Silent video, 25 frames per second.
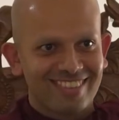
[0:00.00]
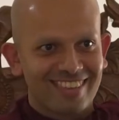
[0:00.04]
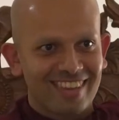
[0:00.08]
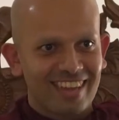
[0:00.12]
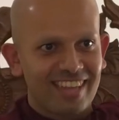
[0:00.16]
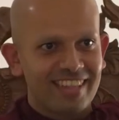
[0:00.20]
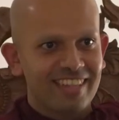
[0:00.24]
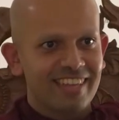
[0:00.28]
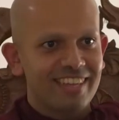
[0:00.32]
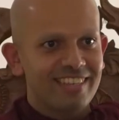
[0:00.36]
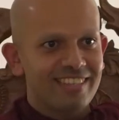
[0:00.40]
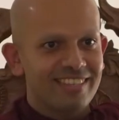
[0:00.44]

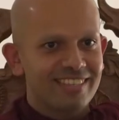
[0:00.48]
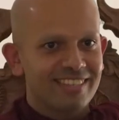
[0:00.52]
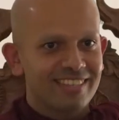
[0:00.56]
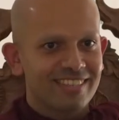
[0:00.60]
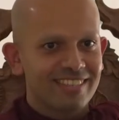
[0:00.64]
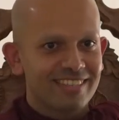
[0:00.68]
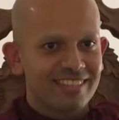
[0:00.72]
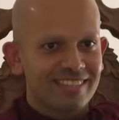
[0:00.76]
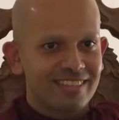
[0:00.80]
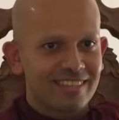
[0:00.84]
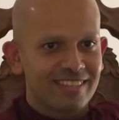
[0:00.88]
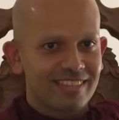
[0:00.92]
And
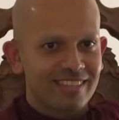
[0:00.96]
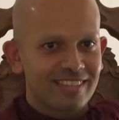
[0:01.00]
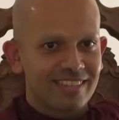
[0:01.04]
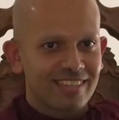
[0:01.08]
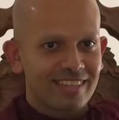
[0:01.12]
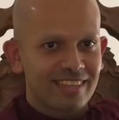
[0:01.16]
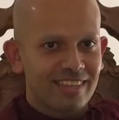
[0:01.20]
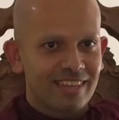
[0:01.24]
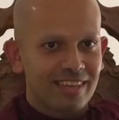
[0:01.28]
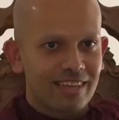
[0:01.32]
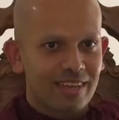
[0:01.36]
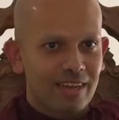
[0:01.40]
then,
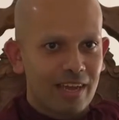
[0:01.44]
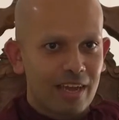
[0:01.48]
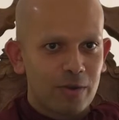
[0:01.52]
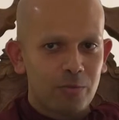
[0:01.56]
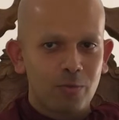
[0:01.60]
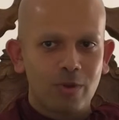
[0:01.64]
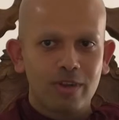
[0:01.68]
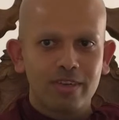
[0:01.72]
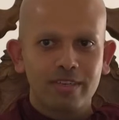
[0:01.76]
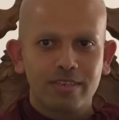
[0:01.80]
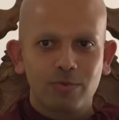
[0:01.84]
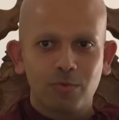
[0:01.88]
at
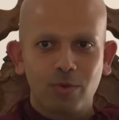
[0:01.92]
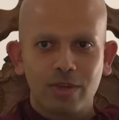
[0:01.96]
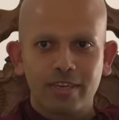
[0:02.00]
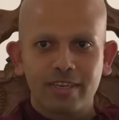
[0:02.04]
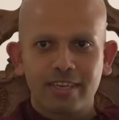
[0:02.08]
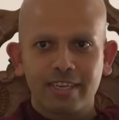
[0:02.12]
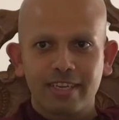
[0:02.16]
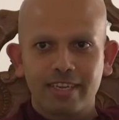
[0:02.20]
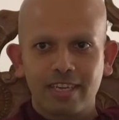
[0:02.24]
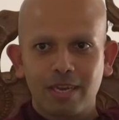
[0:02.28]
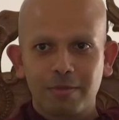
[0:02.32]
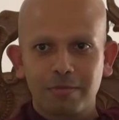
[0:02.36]
one
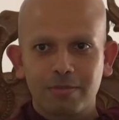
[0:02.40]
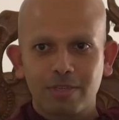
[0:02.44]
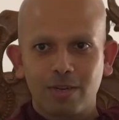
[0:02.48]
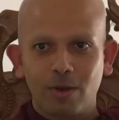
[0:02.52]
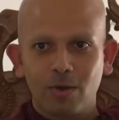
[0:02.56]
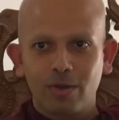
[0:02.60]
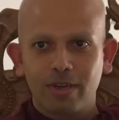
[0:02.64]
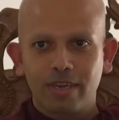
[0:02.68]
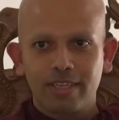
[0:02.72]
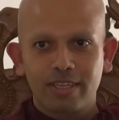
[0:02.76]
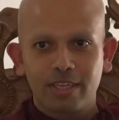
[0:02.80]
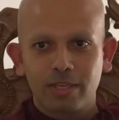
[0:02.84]
day comes
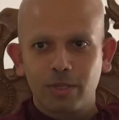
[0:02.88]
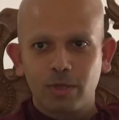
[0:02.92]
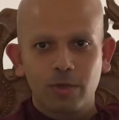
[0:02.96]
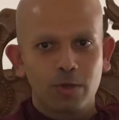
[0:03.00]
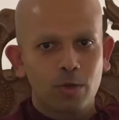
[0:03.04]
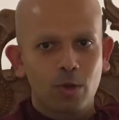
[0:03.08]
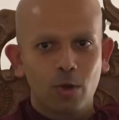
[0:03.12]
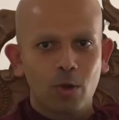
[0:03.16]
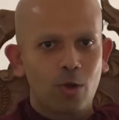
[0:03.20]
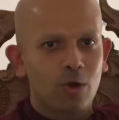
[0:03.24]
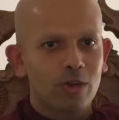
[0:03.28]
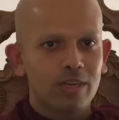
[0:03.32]
along and then you're
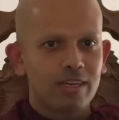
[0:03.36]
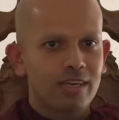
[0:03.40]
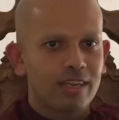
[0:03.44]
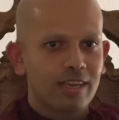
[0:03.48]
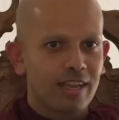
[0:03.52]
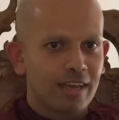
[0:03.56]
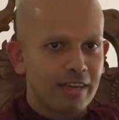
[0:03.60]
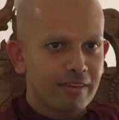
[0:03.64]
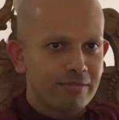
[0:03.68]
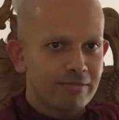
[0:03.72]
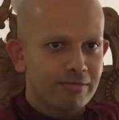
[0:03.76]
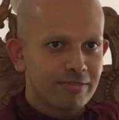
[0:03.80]
no longer
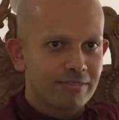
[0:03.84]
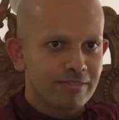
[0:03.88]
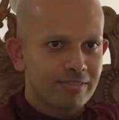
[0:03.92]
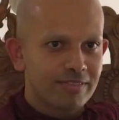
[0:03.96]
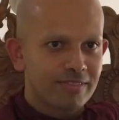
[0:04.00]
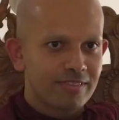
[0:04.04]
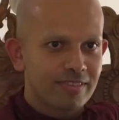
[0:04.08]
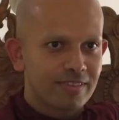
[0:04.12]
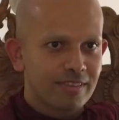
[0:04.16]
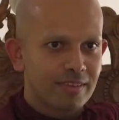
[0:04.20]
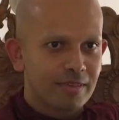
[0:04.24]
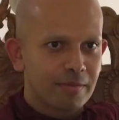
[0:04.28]
alive.
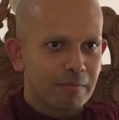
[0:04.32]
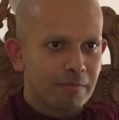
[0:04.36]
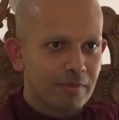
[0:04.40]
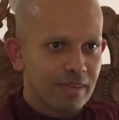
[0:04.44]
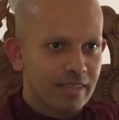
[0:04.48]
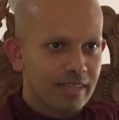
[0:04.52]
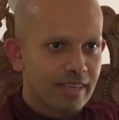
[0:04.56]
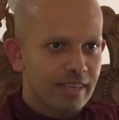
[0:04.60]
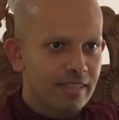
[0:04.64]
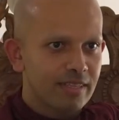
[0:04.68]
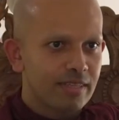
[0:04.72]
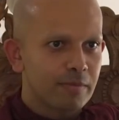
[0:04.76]

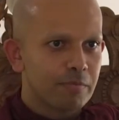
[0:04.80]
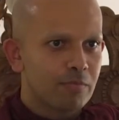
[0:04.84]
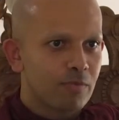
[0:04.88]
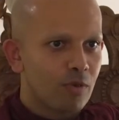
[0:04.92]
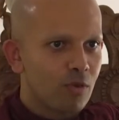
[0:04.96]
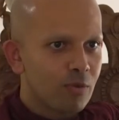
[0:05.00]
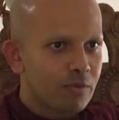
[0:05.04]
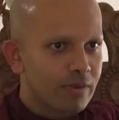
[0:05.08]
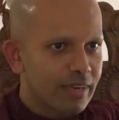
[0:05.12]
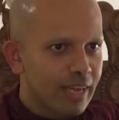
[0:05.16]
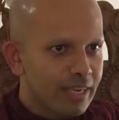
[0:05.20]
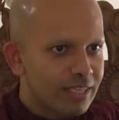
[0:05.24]
But then
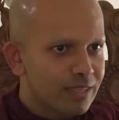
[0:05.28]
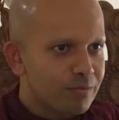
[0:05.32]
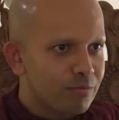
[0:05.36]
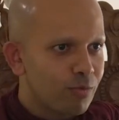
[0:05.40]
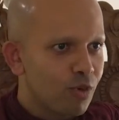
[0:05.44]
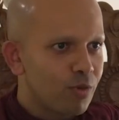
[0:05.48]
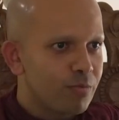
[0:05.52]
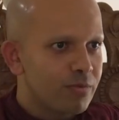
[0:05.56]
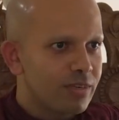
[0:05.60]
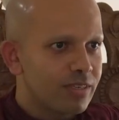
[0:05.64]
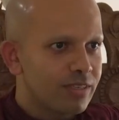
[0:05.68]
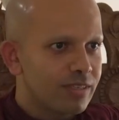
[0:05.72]
the next
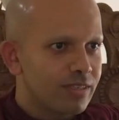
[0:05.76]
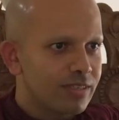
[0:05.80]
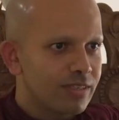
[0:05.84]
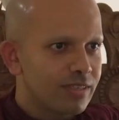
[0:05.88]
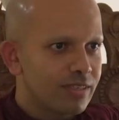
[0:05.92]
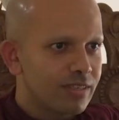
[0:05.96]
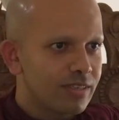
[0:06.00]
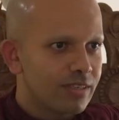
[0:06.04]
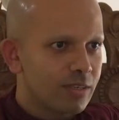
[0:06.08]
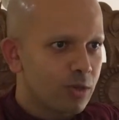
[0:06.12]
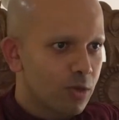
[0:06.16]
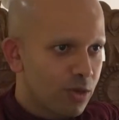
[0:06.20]
moment,
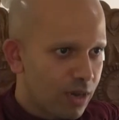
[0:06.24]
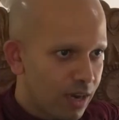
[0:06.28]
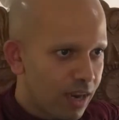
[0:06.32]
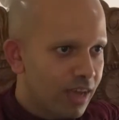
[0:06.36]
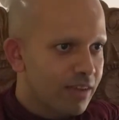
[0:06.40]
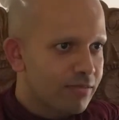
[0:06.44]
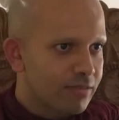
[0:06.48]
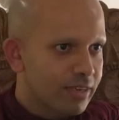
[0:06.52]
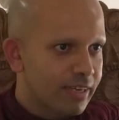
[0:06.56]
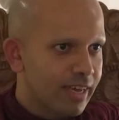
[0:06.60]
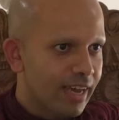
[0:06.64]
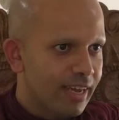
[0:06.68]
you're
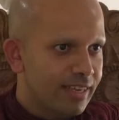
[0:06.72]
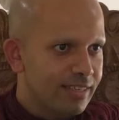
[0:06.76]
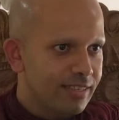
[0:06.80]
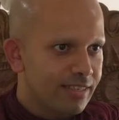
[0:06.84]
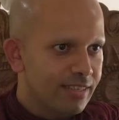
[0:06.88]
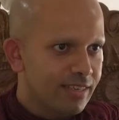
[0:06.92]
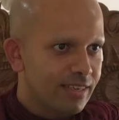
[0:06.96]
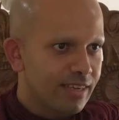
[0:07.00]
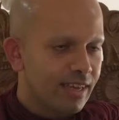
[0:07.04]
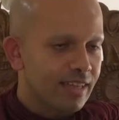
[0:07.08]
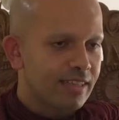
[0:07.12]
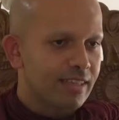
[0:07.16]
alive
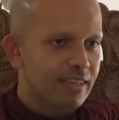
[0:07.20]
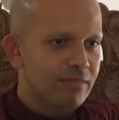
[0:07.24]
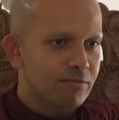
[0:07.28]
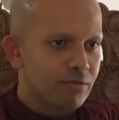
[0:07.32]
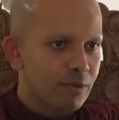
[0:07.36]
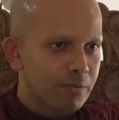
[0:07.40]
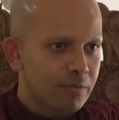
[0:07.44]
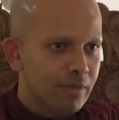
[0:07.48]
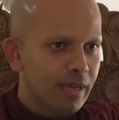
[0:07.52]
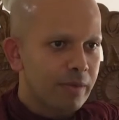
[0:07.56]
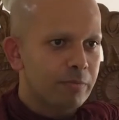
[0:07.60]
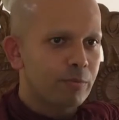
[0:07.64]
again. And then
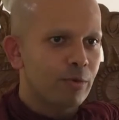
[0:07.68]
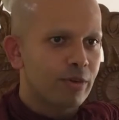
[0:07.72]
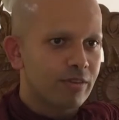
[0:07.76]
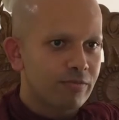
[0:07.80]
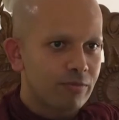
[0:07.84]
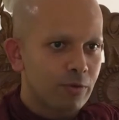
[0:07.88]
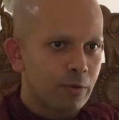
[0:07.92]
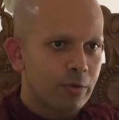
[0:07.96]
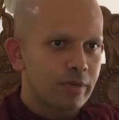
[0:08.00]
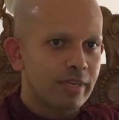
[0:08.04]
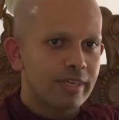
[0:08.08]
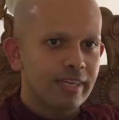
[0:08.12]
from that point
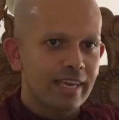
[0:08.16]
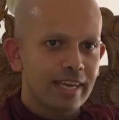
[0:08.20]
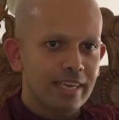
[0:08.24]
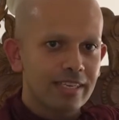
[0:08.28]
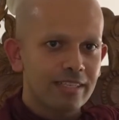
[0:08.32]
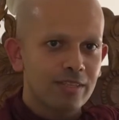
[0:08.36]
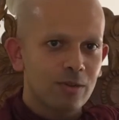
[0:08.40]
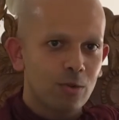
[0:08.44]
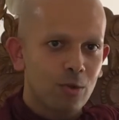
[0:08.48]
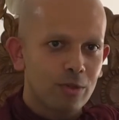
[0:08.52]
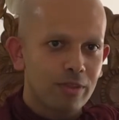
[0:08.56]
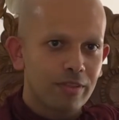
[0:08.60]
forward,
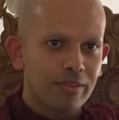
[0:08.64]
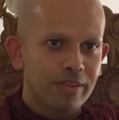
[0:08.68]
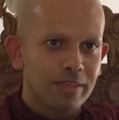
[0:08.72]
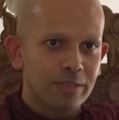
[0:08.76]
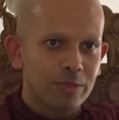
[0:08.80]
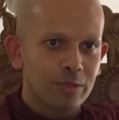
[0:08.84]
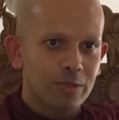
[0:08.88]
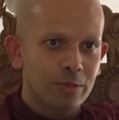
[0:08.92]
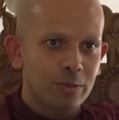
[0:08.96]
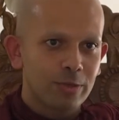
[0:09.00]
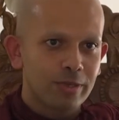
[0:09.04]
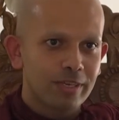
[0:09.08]
again, all the
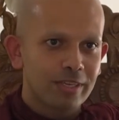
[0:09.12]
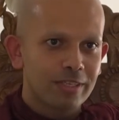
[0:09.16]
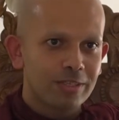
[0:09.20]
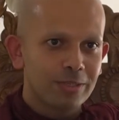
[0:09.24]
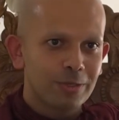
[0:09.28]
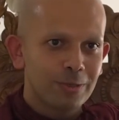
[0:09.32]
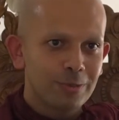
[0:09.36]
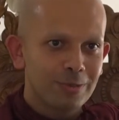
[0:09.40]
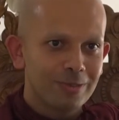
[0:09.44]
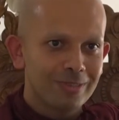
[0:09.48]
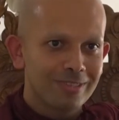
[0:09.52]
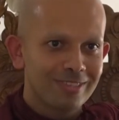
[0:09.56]
things you're doing is
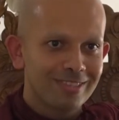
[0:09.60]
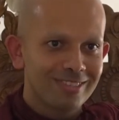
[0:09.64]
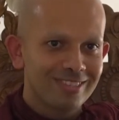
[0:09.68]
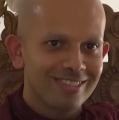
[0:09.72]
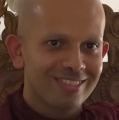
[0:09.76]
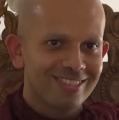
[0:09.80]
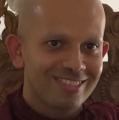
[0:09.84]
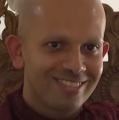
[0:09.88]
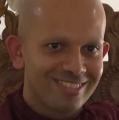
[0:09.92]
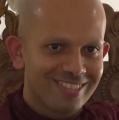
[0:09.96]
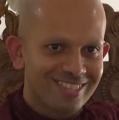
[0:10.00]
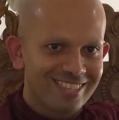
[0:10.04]
to
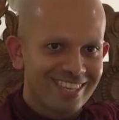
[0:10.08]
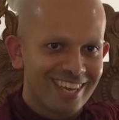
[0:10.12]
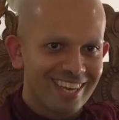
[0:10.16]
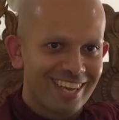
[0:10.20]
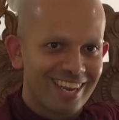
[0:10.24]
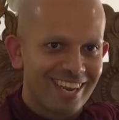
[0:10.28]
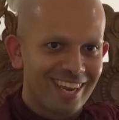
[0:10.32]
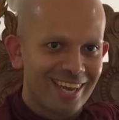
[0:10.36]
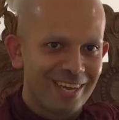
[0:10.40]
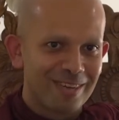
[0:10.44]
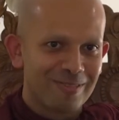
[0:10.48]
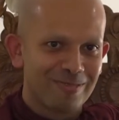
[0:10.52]
stay
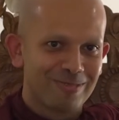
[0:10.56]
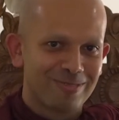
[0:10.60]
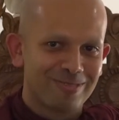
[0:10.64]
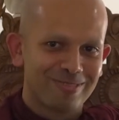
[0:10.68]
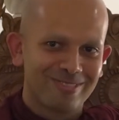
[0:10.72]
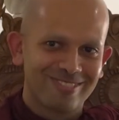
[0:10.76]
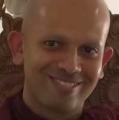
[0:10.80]
alive.